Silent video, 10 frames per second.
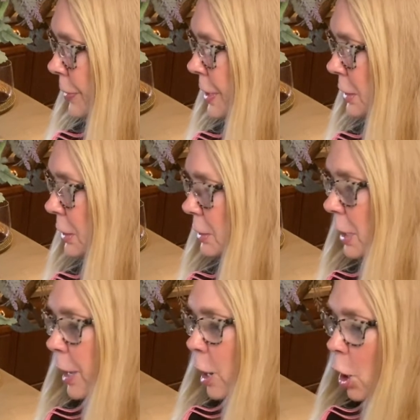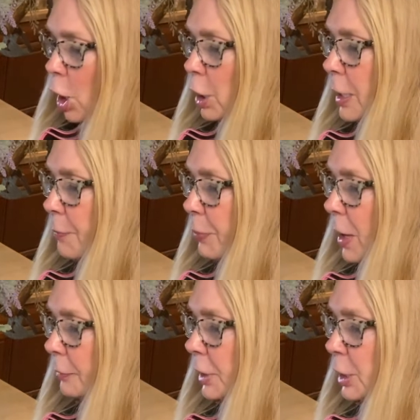this is a hearty
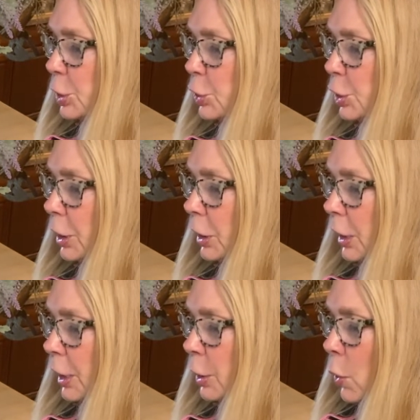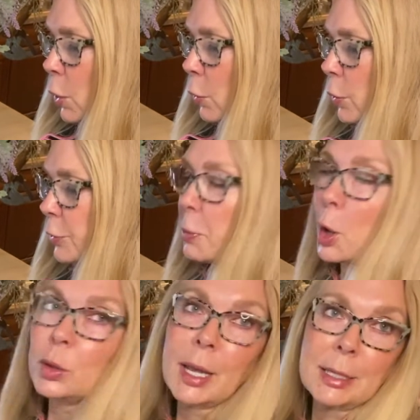pumpkin chili with
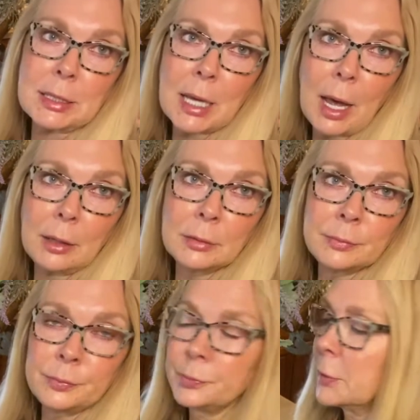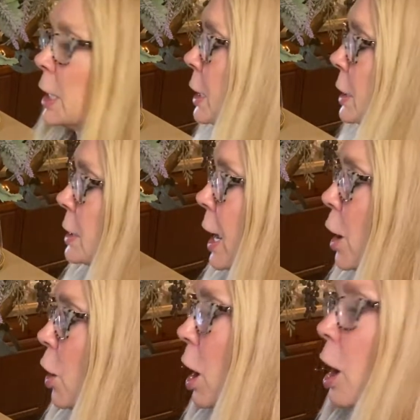polenta.
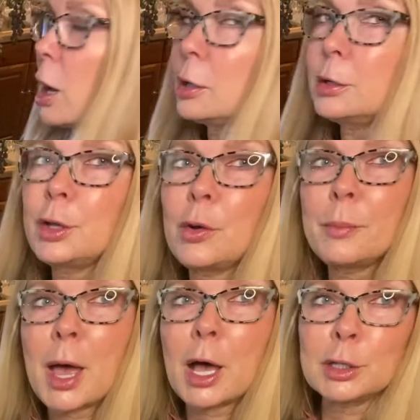Now, I don't know about